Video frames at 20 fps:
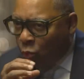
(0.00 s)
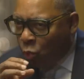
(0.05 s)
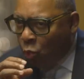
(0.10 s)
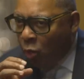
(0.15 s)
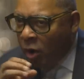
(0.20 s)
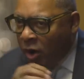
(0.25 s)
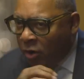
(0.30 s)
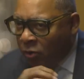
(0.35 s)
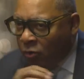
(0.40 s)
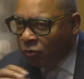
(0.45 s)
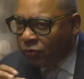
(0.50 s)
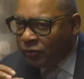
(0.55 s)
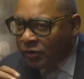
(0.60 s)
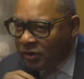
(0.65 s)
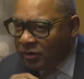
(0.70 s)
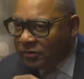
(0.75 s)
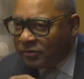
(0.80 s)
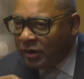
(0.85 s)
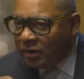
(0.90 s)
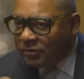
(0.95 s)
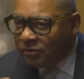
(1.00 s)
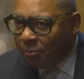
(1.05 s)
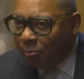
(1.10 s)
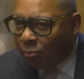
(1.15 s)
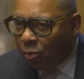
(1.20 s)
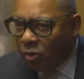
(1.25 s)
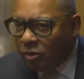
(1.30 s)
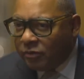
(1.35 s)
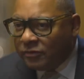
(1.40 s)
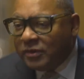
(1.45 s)
where those intersection
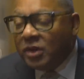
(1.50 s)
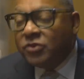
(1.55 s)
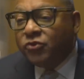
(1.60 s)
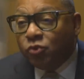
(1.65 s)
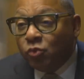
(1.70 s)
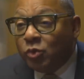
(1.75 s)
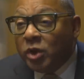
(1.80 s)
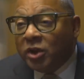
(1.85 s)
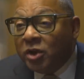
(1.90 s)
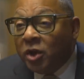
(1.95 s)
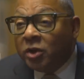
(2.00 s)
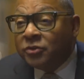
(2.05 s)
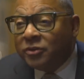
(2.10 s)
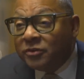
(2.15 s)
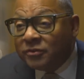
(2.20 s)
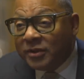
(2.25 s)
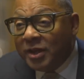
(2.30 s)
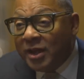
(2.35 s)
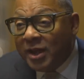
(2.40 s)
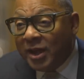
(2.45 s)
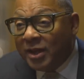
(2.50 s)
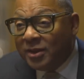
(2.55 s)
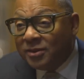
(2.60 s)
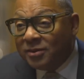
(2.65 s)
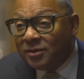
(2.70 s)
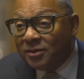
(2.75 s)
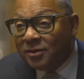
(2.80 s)
points that you can understand.